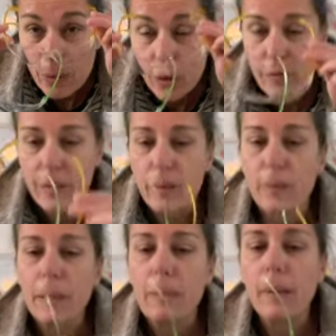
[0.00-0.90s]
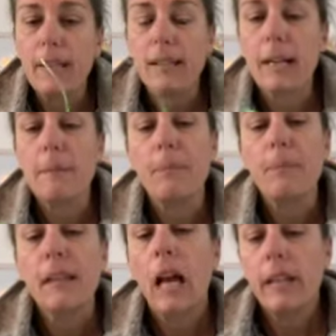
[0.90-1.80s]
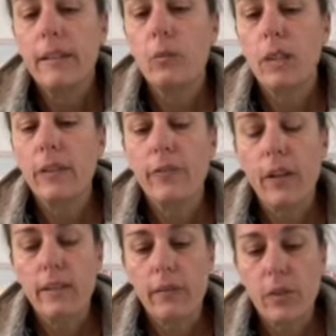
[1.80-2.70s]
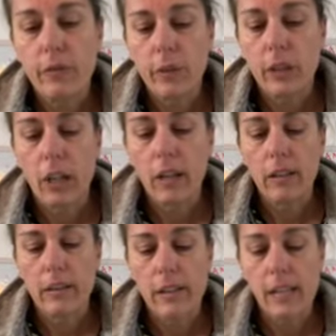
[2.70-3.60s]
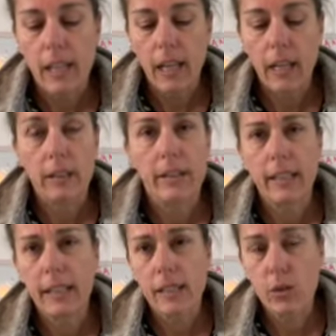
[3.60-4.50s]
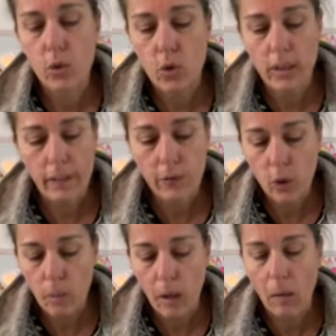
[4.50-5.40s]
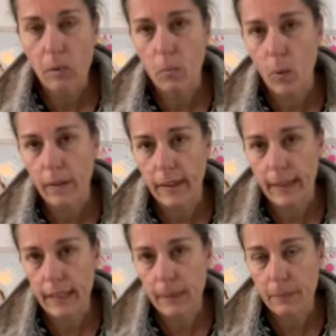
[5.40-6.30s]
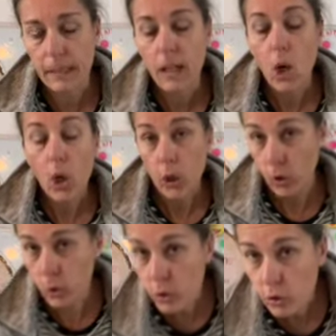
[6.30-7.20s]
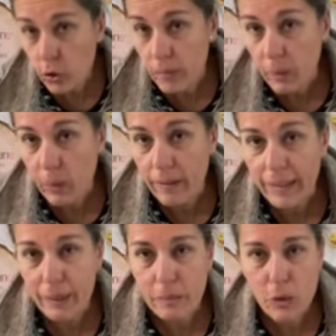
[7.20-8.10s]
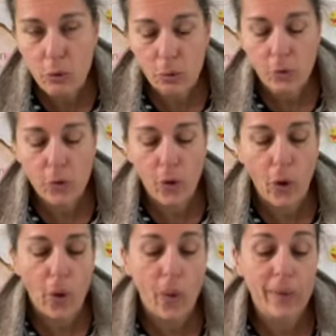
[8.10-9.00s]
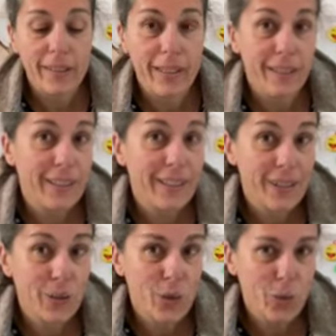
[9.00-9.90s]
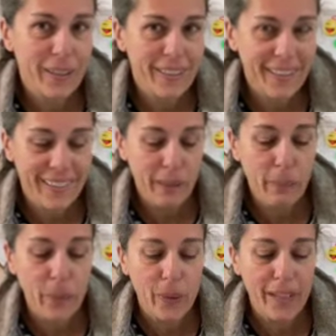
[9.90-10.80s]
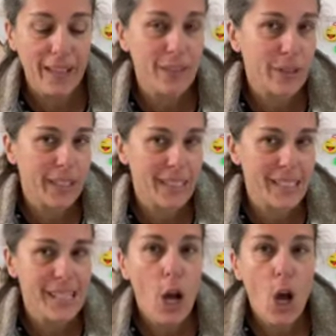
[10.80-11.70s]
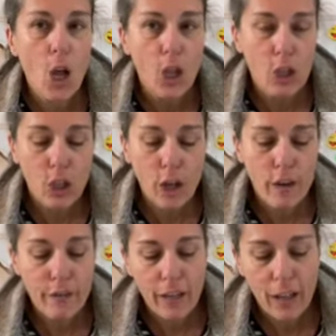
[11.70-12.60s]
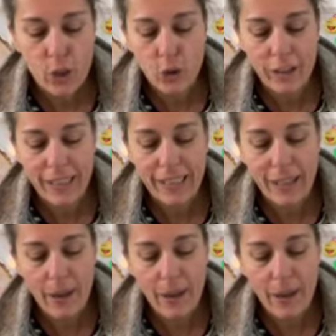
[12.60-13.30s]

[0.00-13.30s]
not fit on me, but they're really fun. They have different colors and kids usually have no problem wearing them. You should be wearing them too. So you're showing the example, and the kids love actually